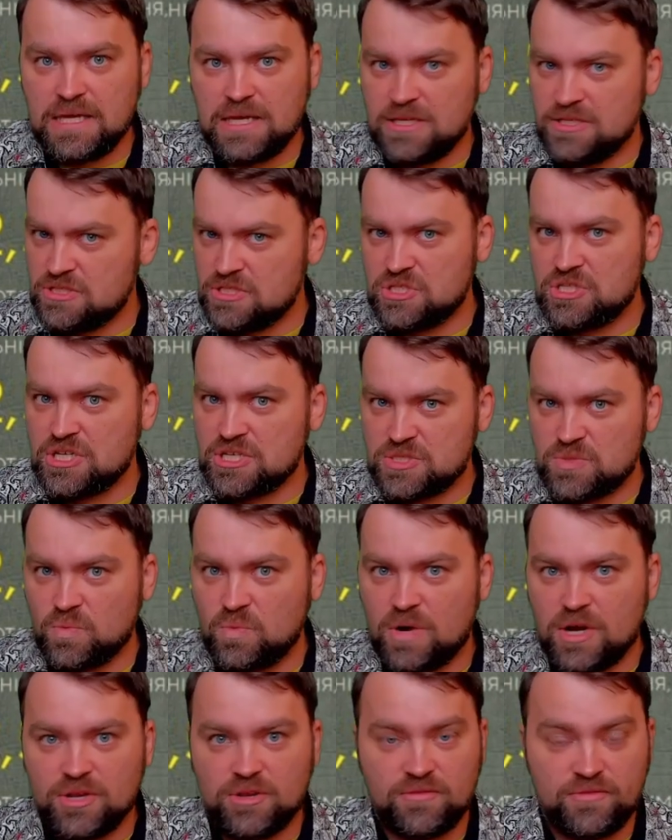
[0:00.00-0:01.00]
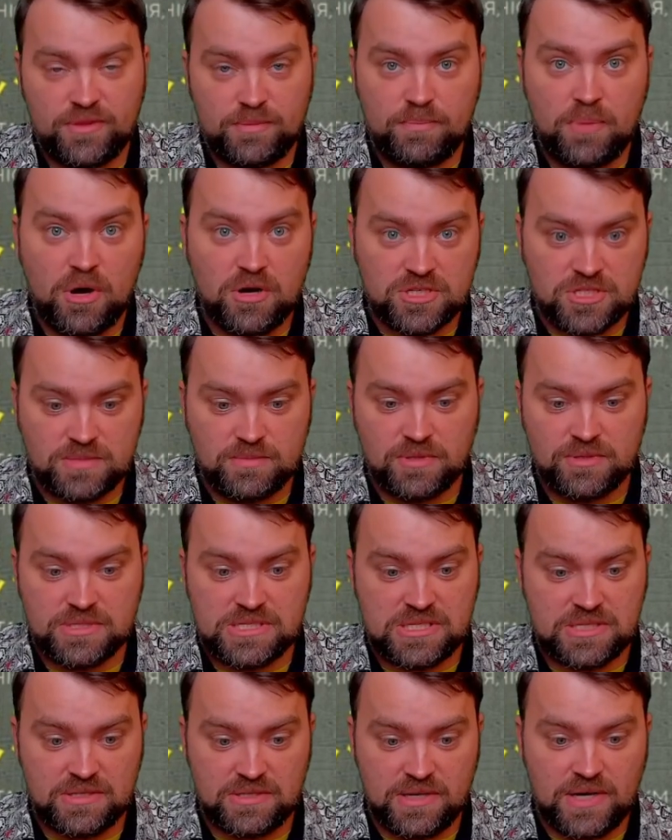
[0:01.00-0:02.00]
It's just one of the possible
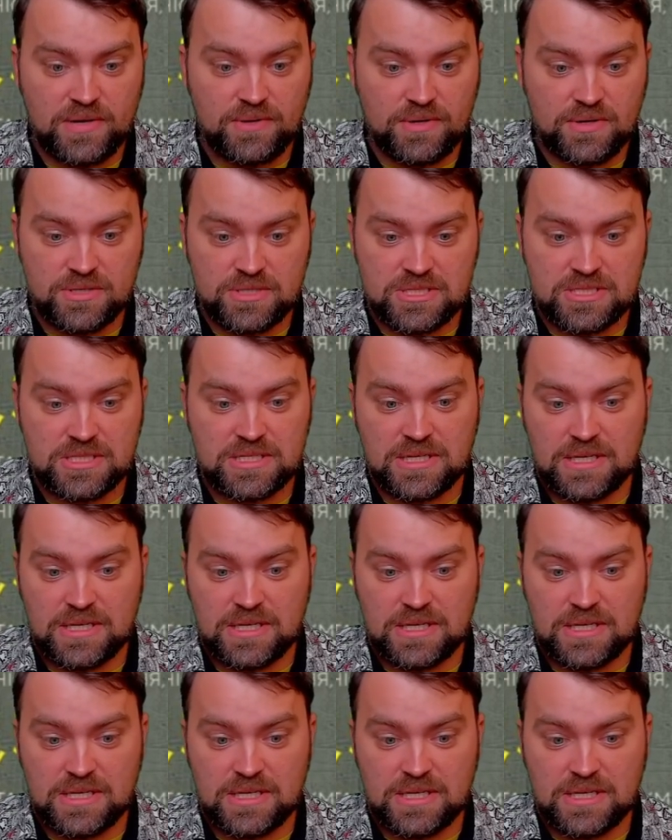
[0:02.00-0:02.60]
scenarios.